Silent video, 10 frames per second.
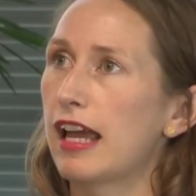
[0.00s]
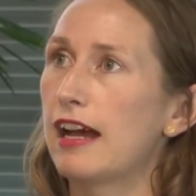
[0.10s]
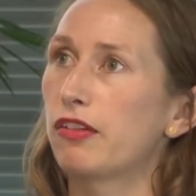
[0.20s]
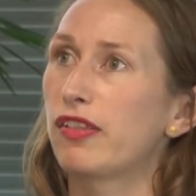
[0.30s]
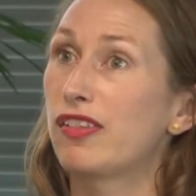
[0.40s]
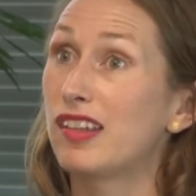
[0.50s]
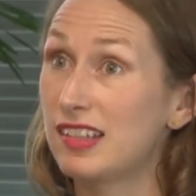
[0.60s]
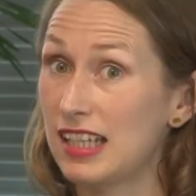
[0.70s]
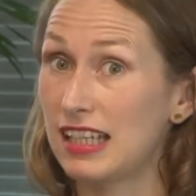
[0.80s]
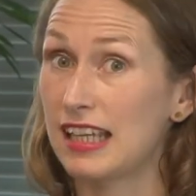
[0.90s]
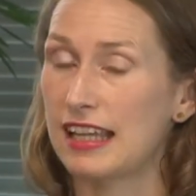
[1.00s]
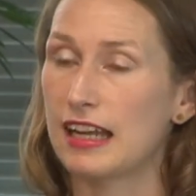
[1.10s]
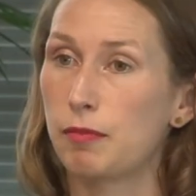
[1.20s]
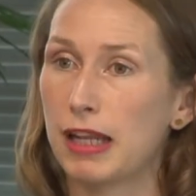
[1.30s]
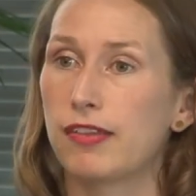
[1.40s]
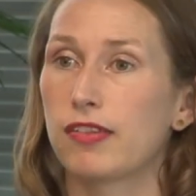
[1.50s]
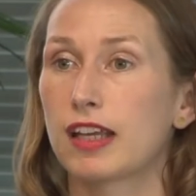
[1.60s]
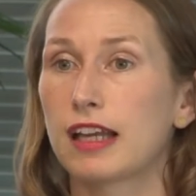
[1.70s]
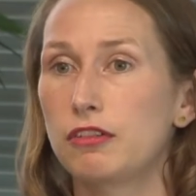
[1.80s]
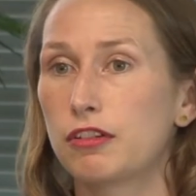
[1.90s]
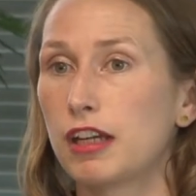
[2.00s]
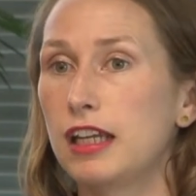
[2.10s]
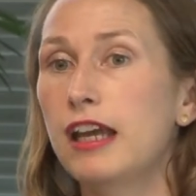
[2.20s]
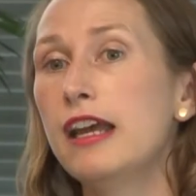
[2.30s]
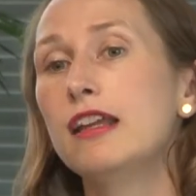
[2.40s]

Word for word: our city, and our place in the country,